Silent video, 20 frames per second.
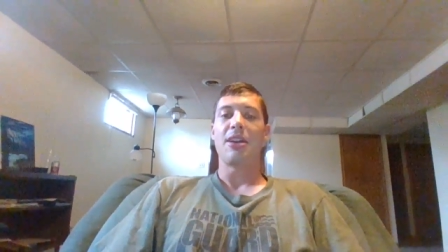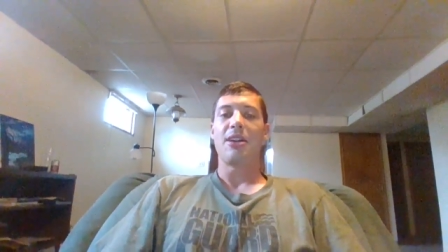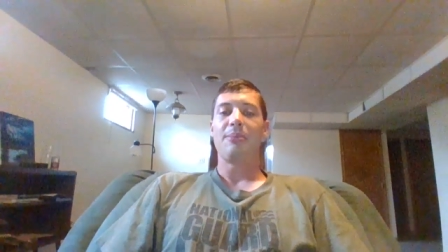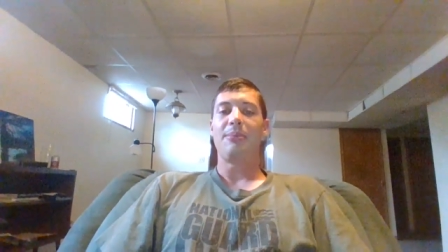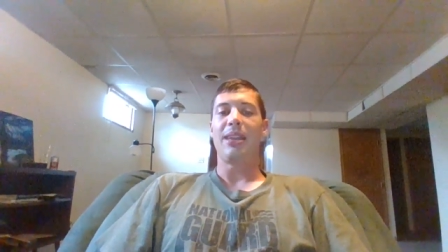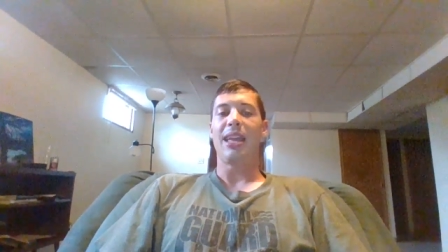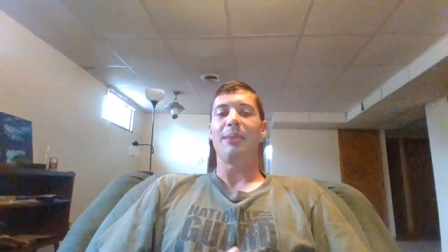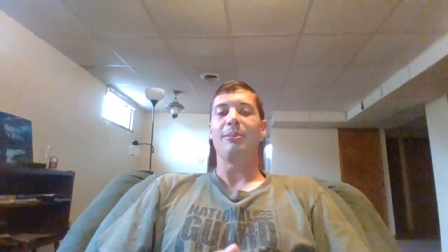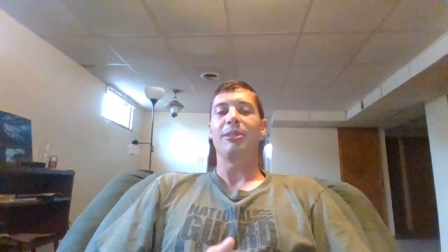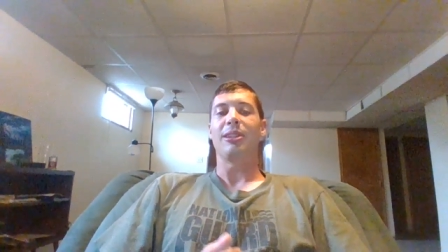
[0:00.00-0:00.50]

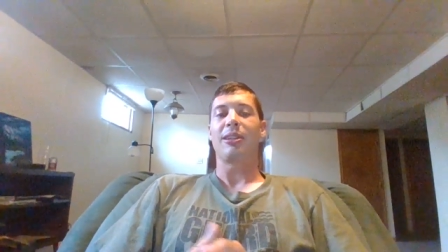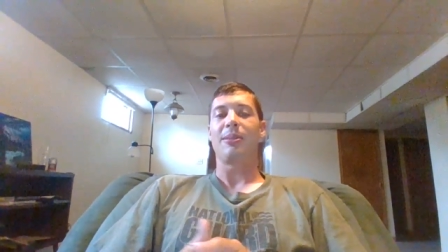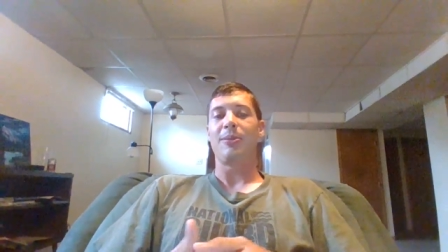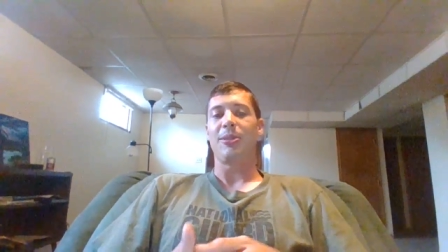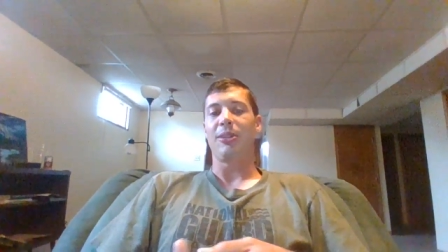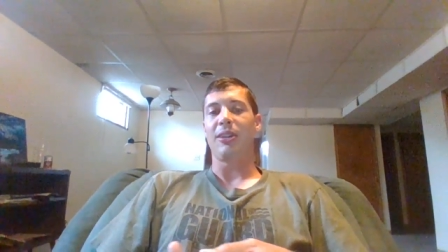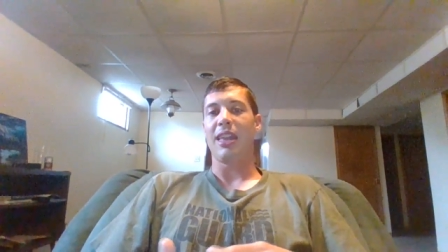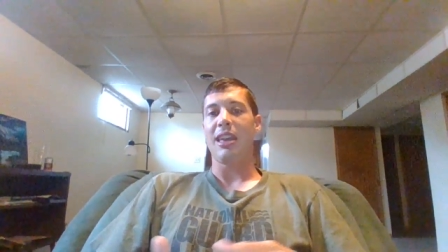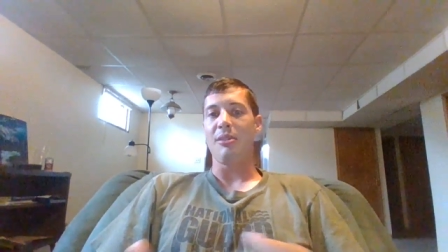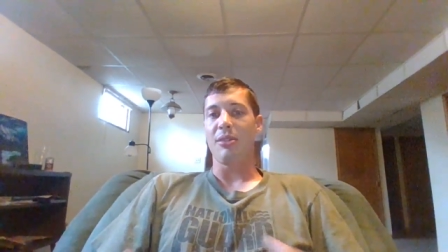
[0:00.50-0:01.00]
being able to
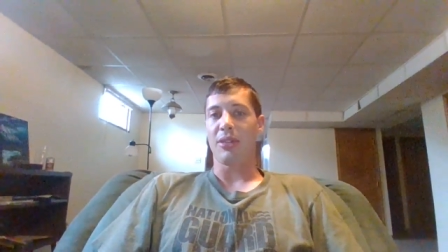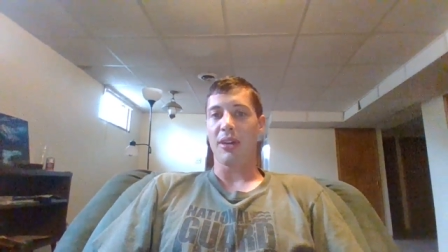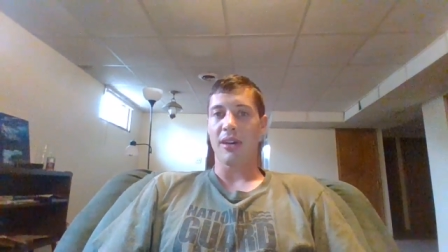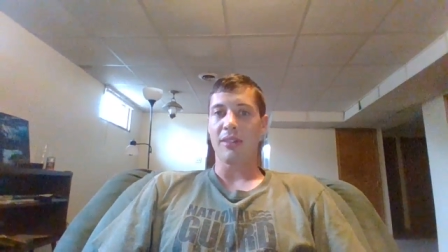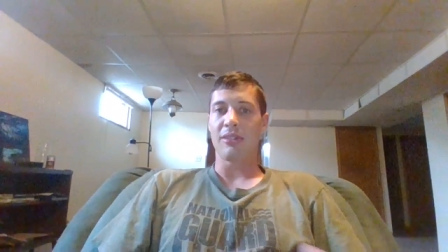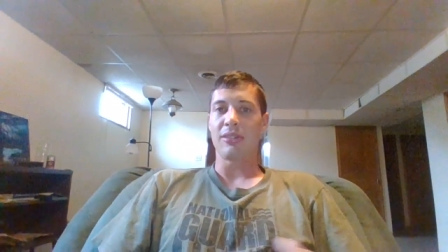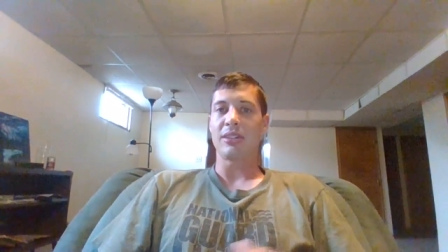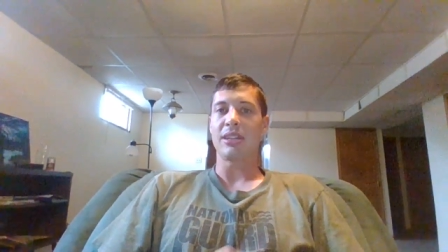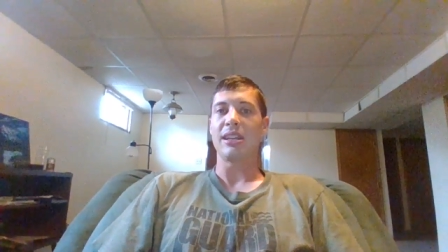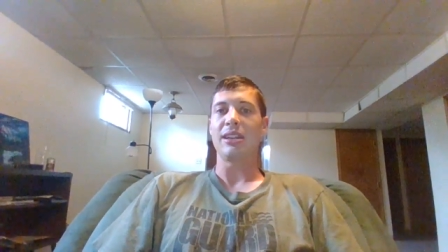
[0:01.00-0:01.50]
communicate with
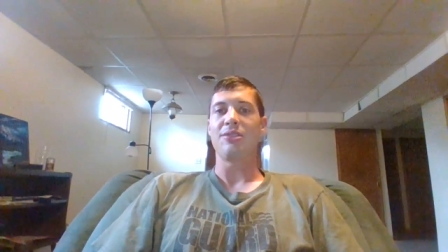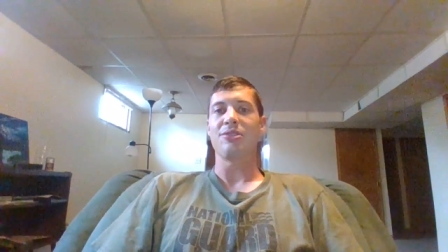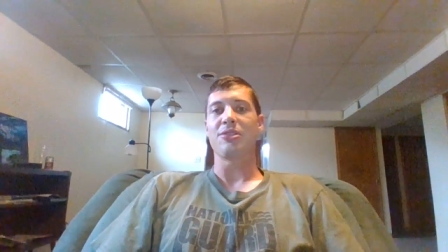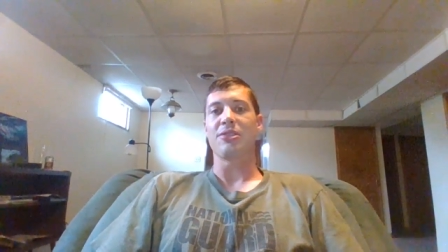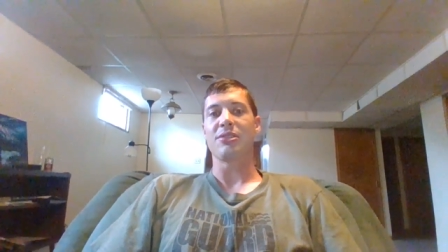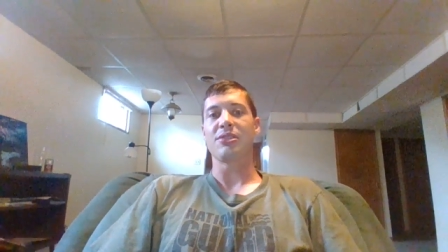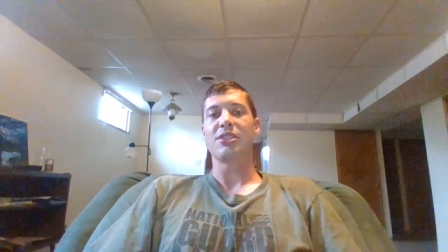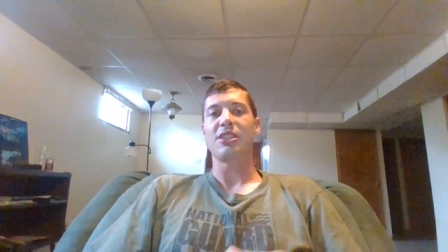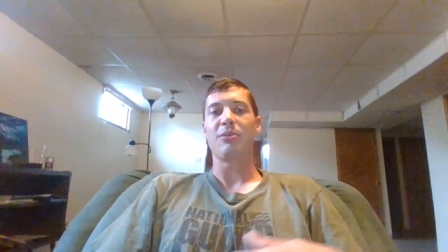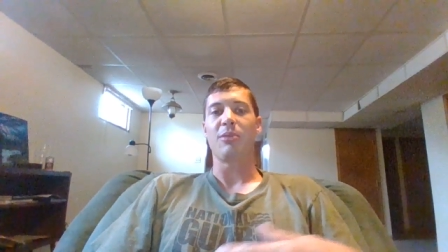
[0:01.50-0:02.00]
other
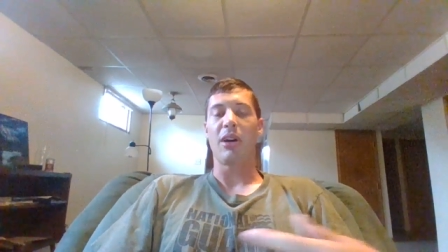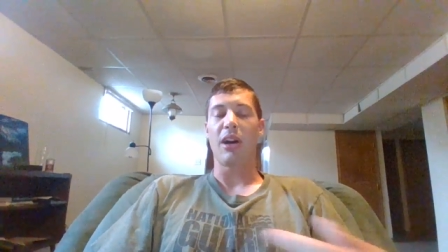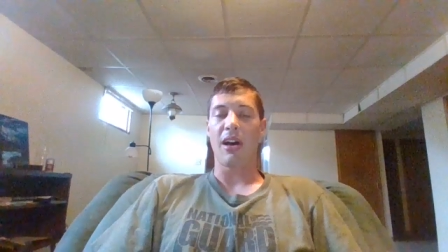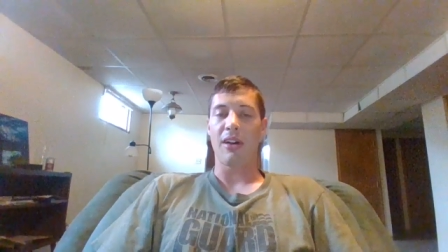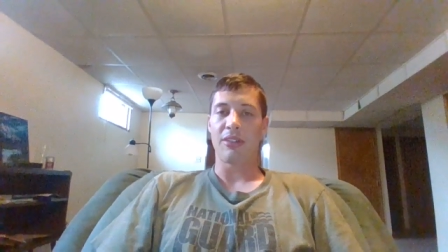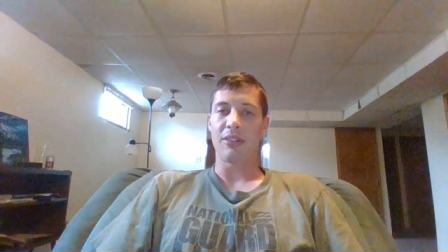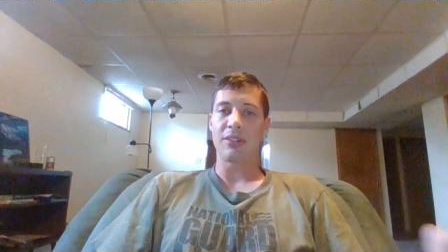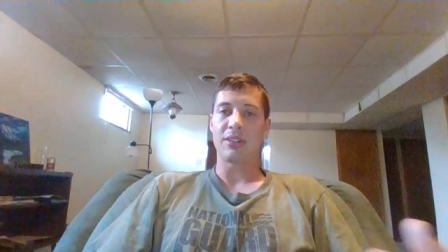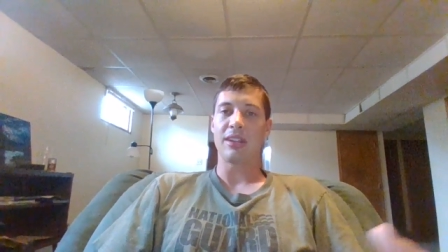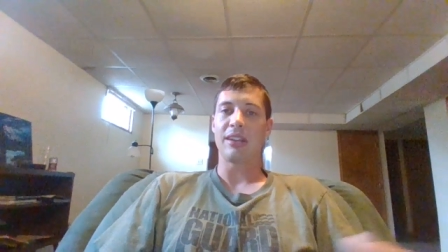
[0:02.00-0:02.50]
teachers, see what
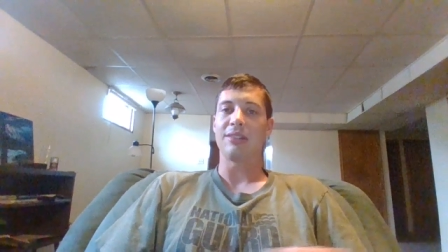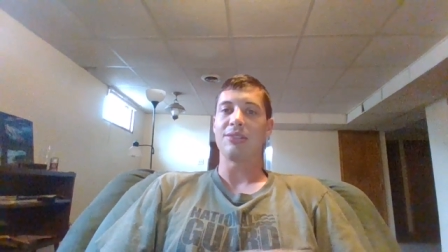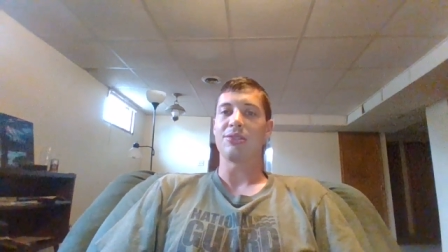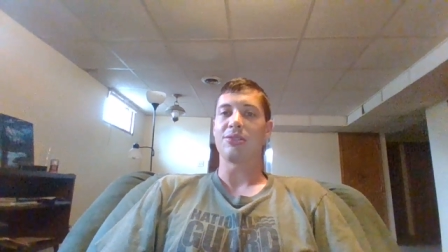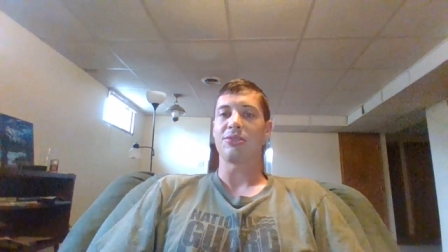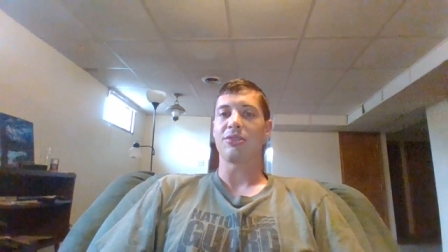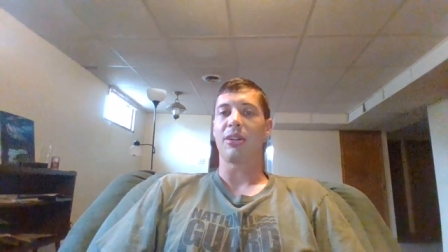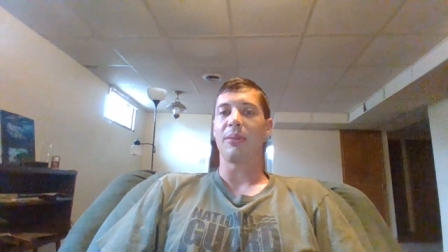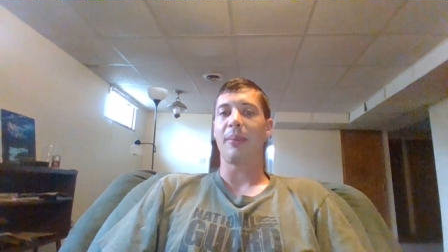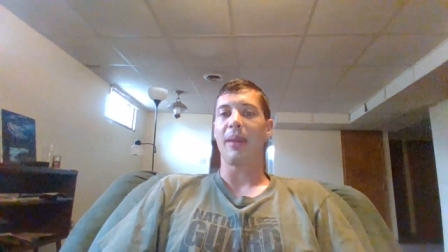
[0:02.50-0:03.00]
other
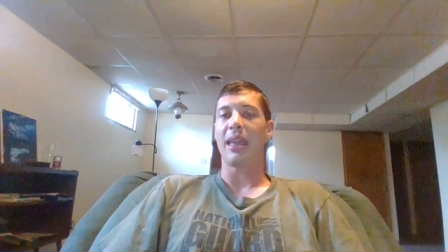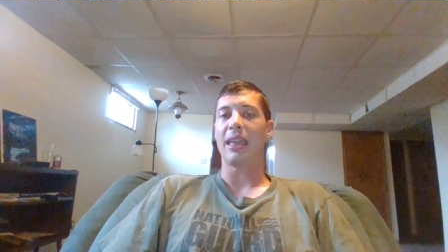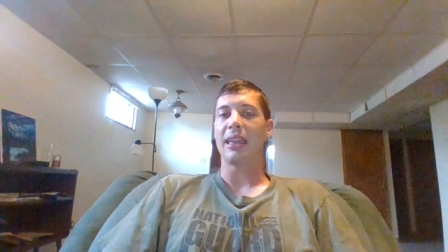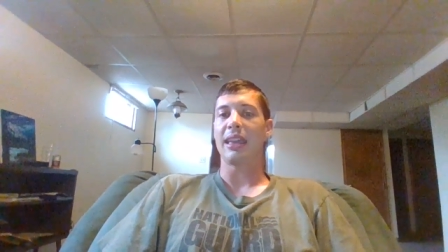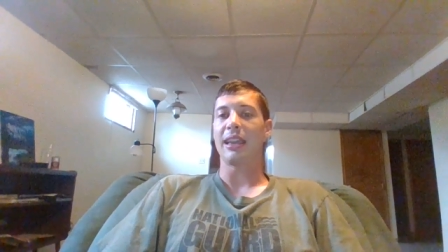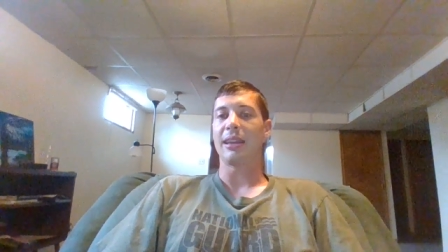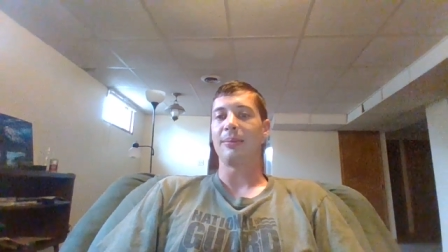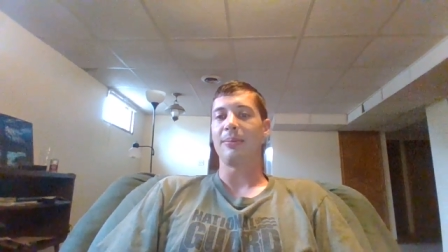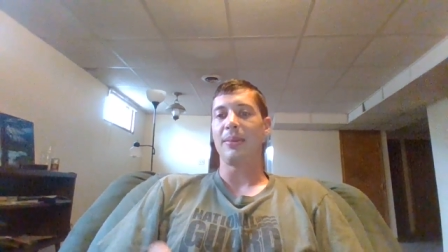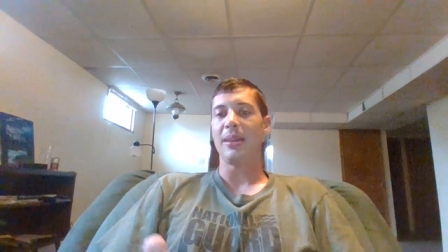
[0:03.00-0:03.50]
teachers are
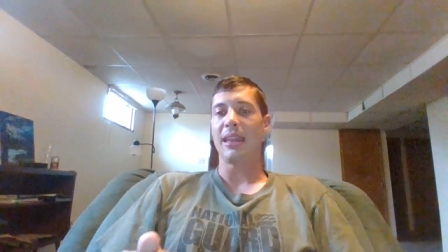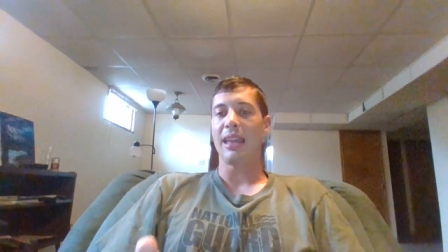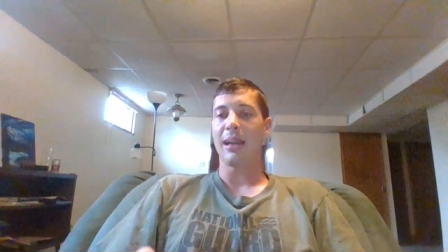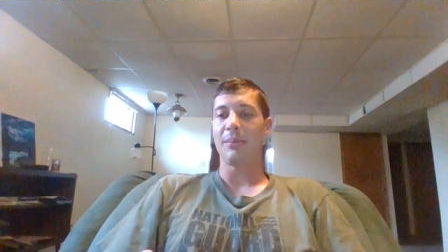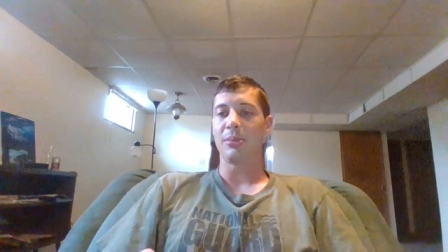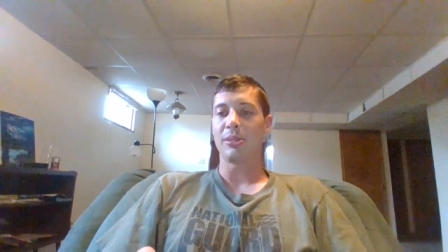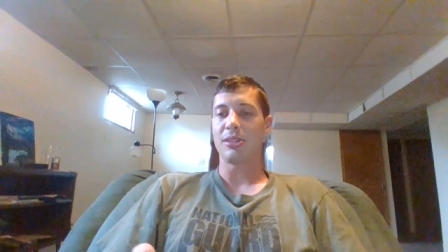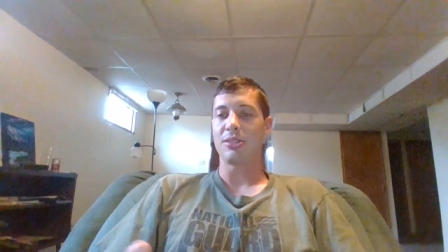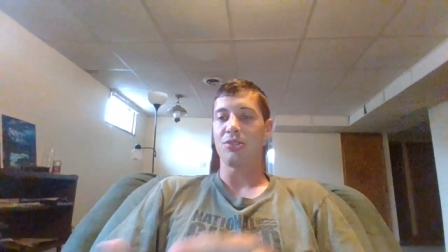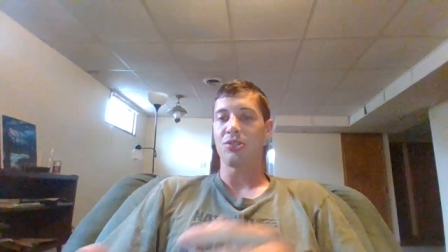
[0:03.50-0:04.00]
making, and being
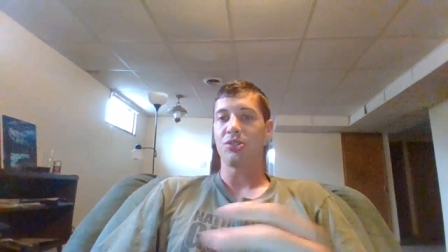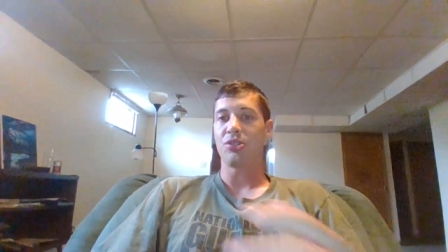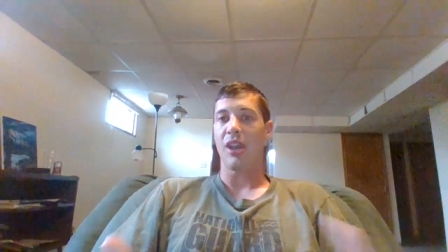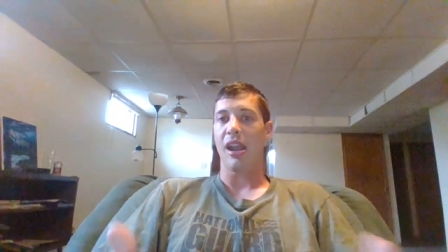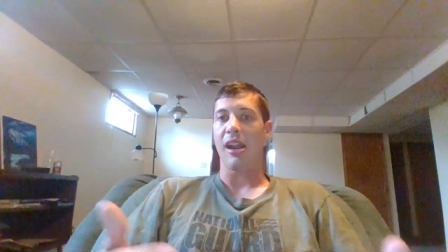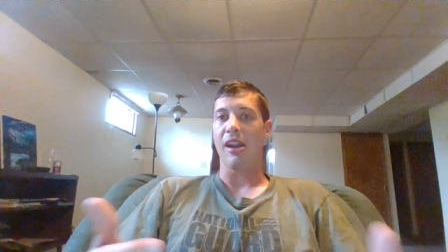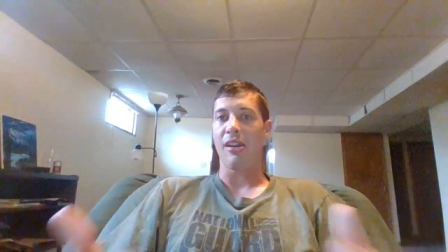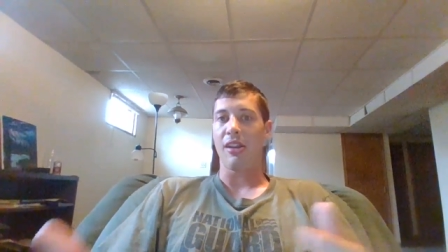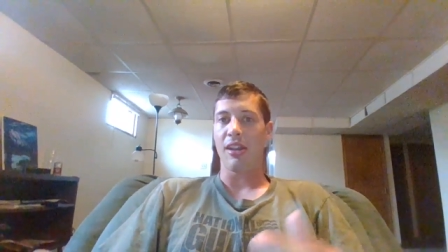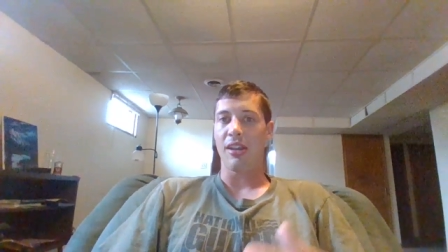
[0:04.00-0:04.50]
able to
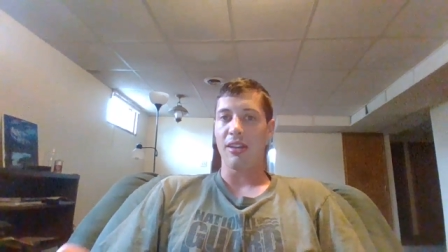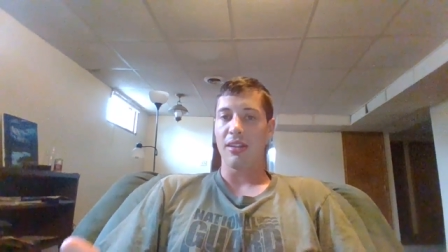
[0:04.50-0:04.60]
share